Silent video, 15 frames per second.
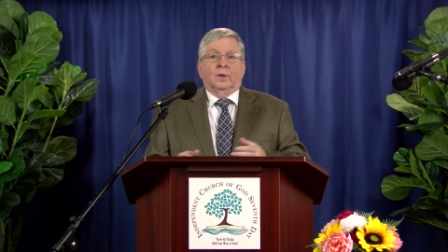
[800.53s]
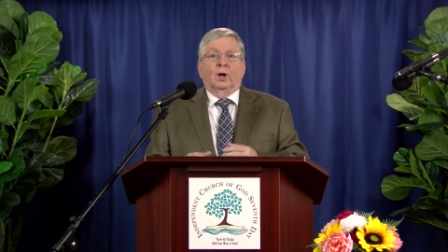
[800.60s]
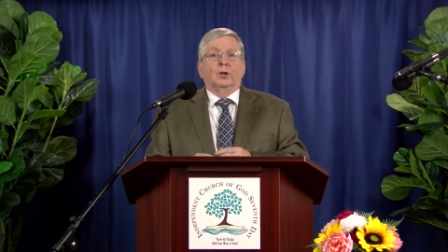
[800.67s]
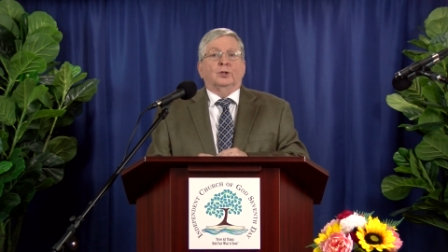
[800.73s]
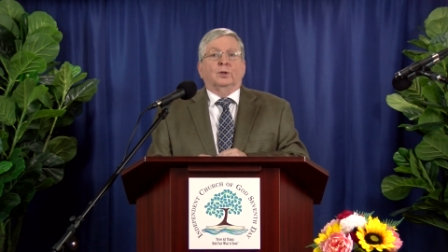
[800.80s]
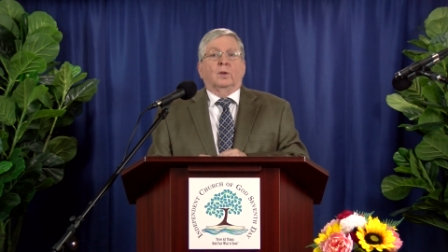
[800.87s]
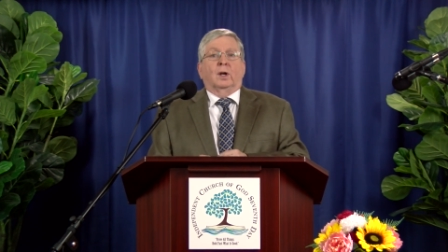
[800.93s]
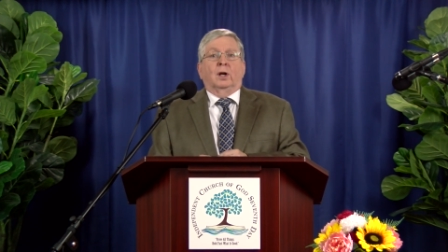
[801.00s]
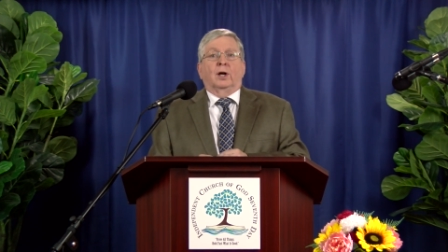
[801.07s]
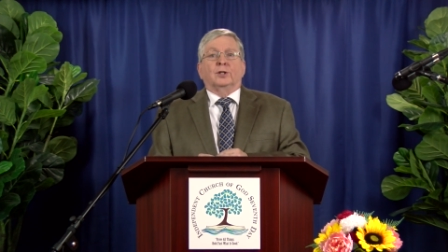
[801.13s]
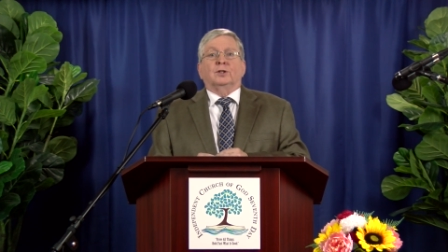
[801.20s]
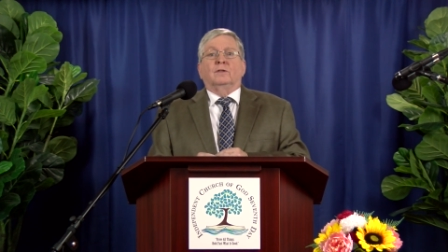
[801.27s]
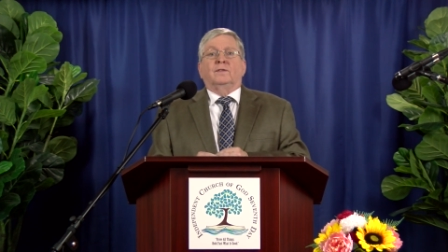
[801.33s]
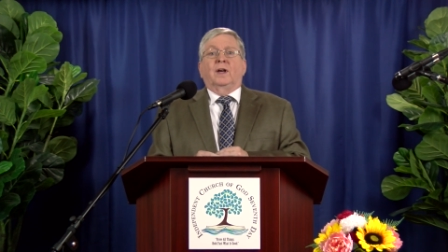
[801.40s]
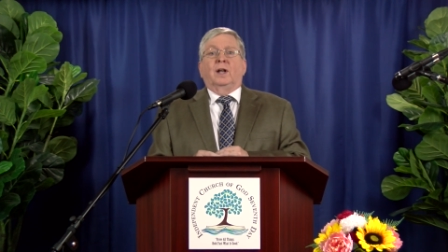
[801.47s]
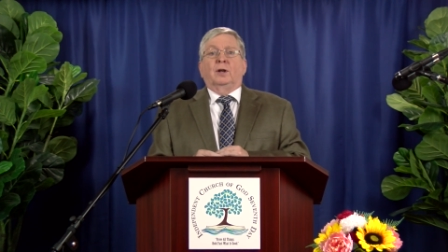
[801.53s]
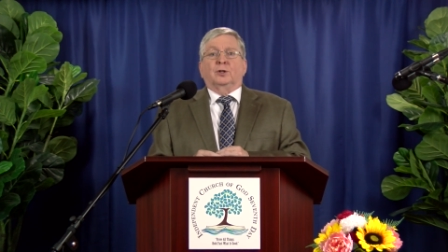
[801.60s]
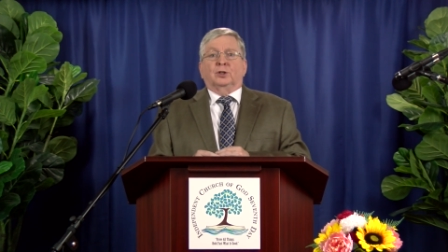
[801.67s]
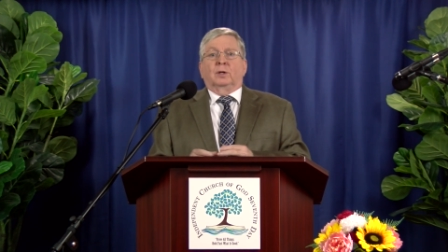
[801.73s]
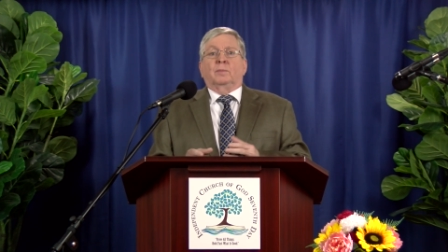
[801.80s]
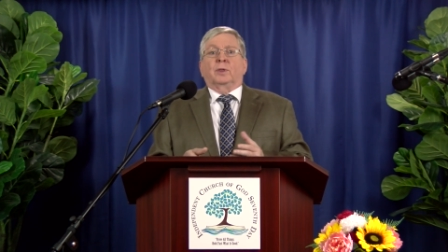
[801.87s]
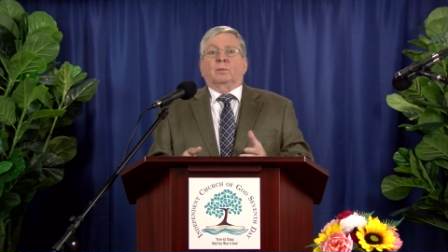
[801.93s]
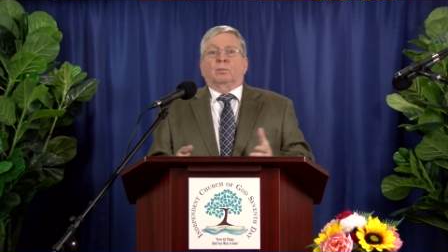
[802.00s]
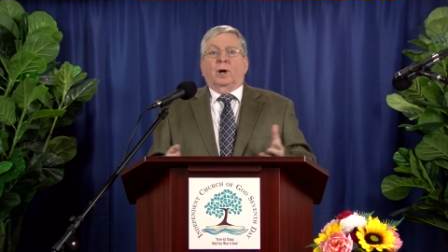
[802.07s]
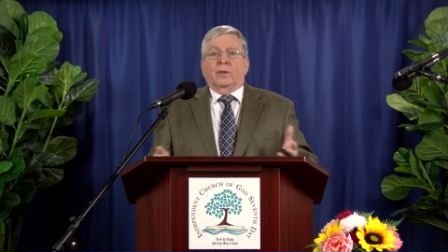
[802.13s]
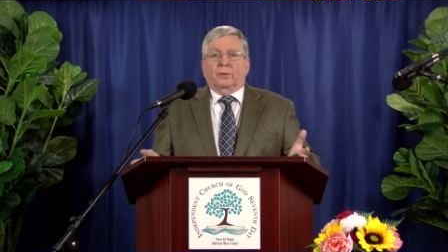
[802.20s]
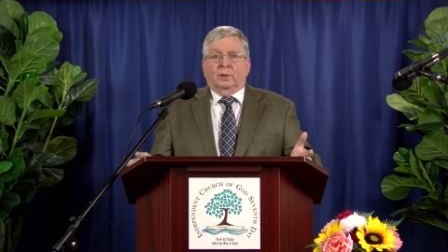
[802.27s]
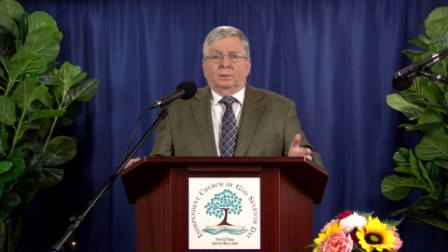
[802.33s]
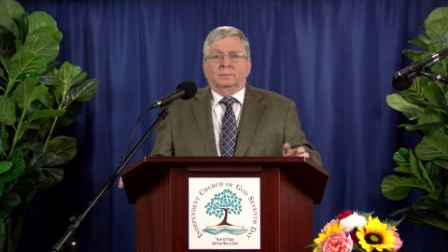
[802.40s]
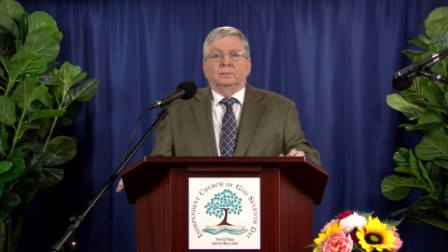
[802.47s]
Also, the loss of fellowship with the
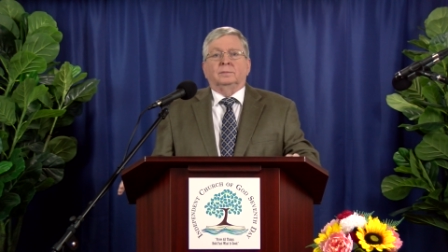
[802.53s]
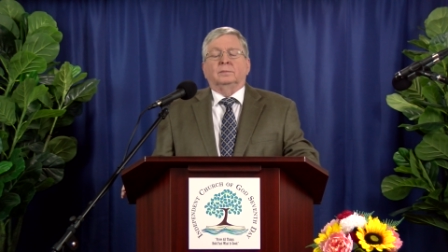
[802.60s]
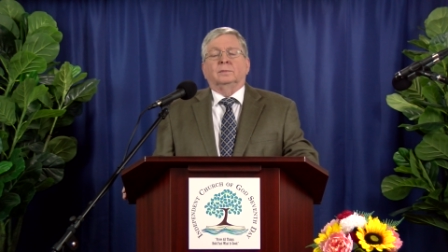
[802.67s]
brethren,